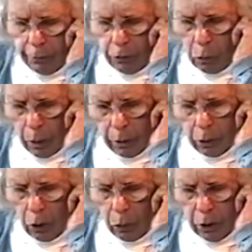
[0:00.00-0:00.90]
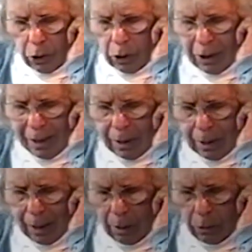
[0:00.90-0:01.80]
if you want to go into
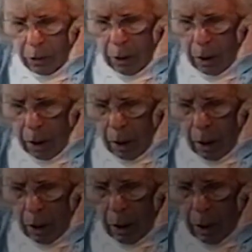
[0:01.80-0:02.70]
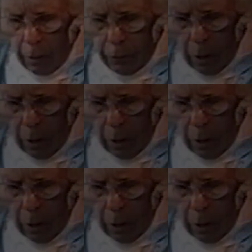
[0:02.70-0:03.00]
details of